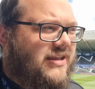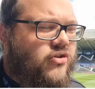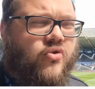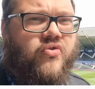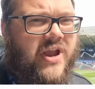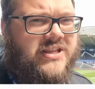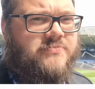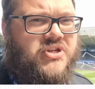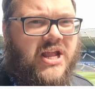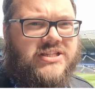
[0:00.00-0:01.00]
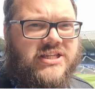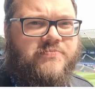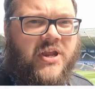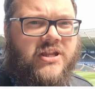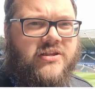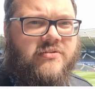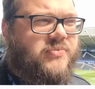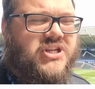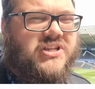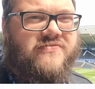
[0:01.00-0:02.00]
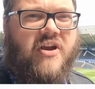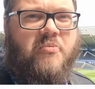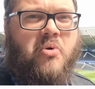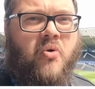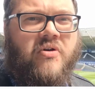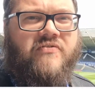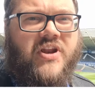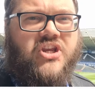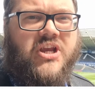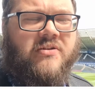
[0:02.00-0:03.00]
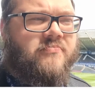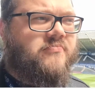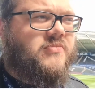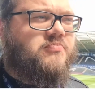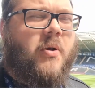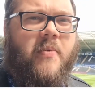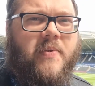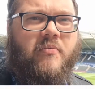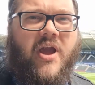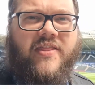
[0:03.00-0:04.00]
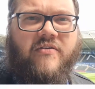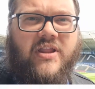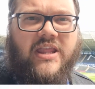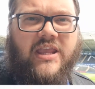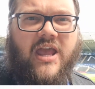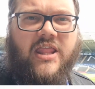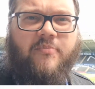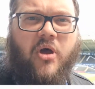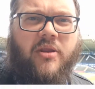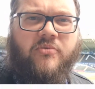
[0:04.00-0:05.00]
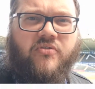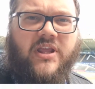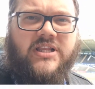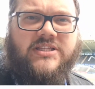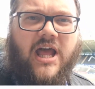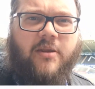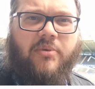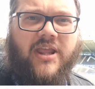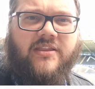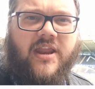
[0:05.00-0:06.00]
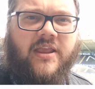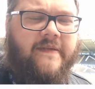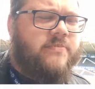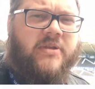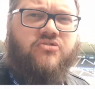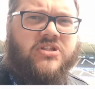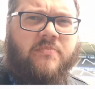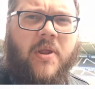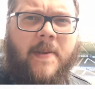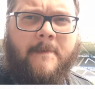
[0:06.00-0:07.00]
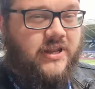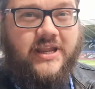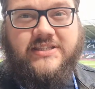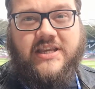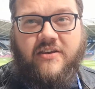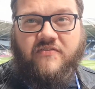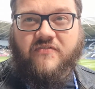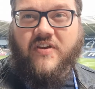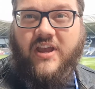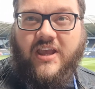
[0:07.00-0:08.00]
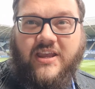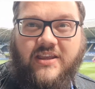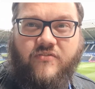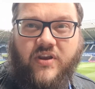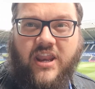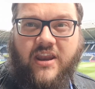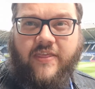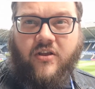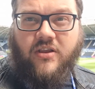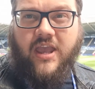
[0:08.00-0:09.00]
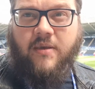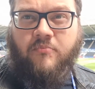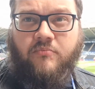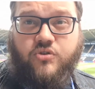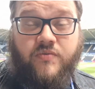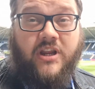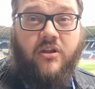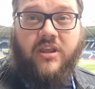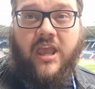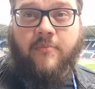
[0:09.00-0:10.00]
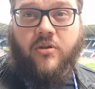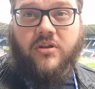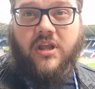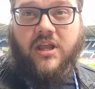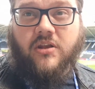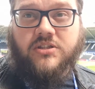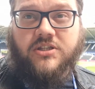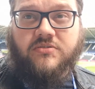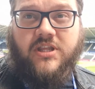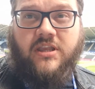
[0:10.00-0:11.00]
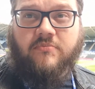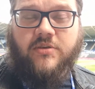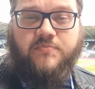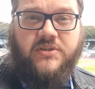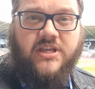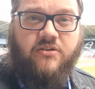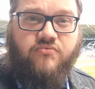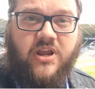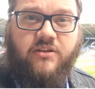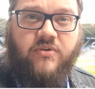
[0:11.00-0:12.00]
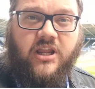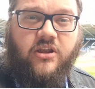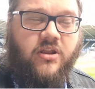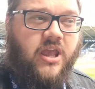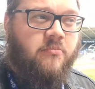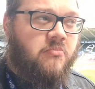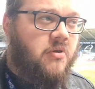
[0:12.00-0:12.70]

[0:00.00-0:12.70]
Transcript: Do create some chances, mind, but just very poor at finishing. It's probably why they're in the uh, the bottom three at the start of play today. An interesting one. Let's see if uh, if we get another good game. It was a really good game on uh, on Tuesday, must be said. Really, really good game.